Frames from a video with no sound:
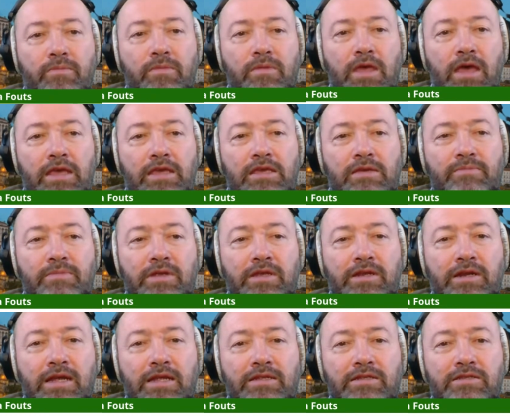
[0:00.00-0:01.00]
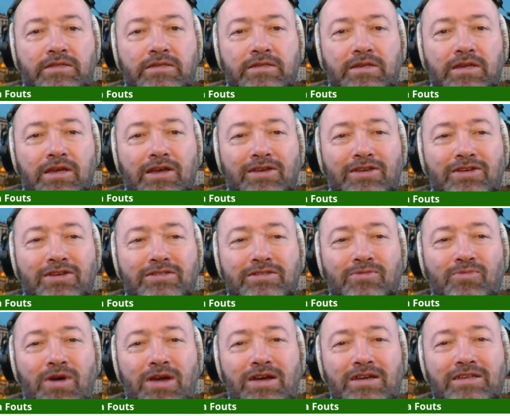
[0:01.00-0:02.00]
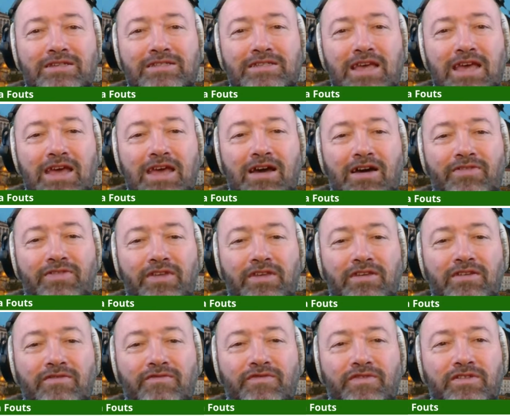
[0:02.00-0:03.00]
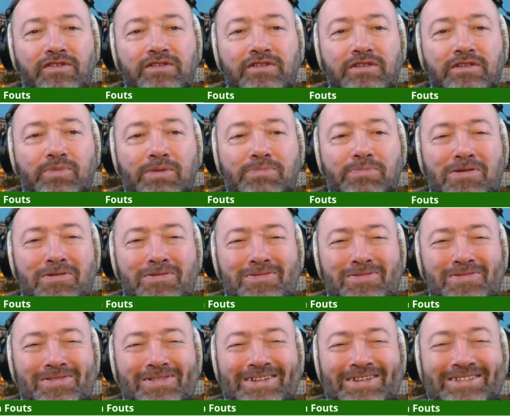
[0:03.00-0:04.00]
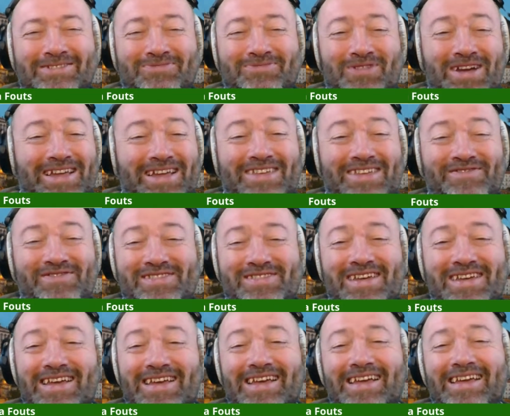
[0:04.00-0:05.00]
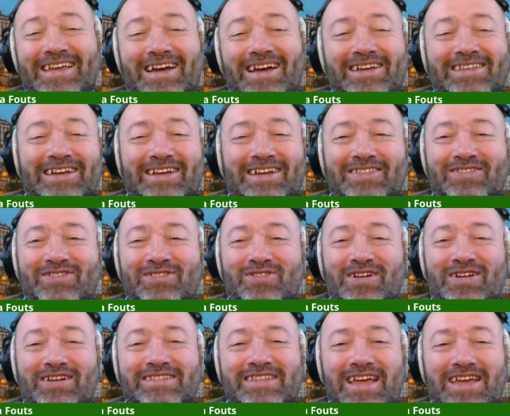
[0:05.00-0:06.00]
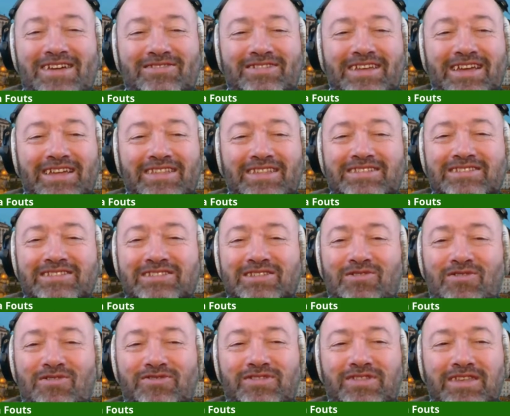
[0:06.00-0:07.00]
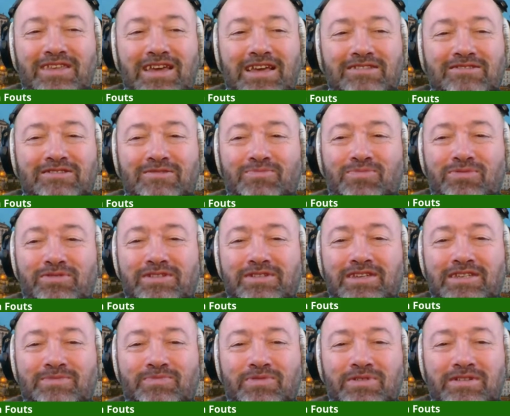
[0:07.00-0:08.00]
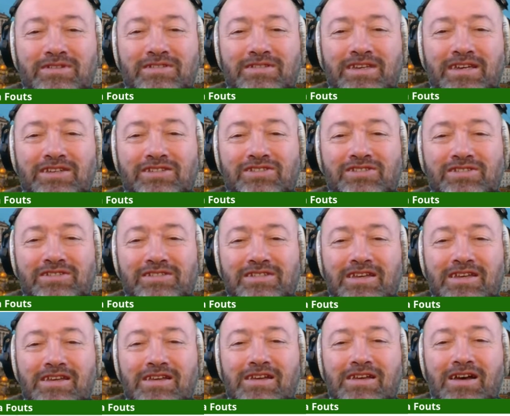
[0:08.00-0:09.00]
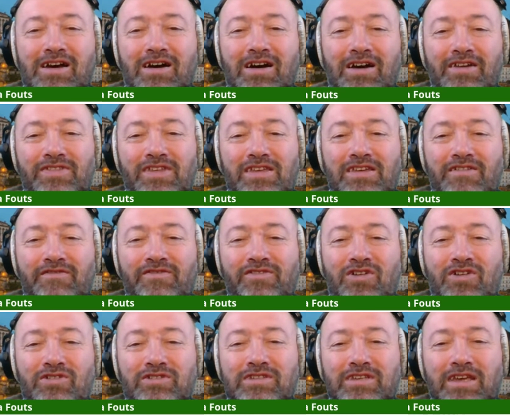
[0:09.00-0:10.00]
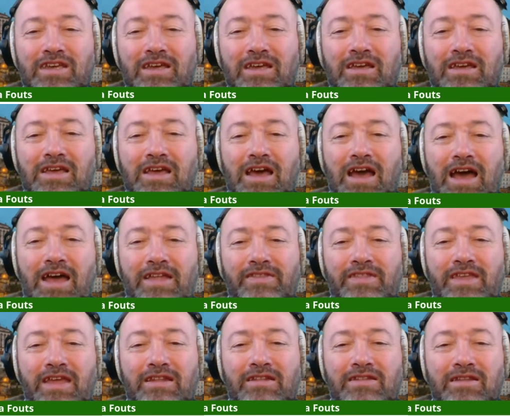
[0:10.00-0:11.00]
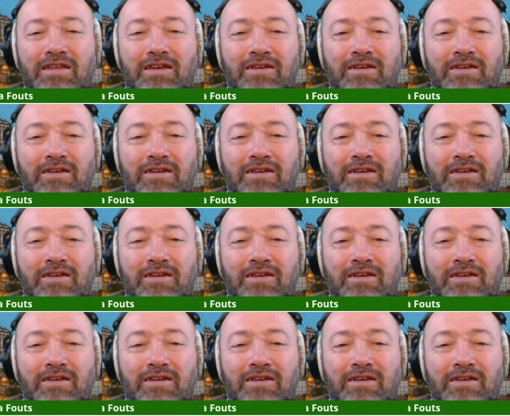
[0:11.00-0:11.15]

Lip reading: Hey Immigrant, because the way I say it, I think, confuses people. That's what I thought I'd nailed it. And this is so often the case with Portuguese pronunciations. I think I've got it. And then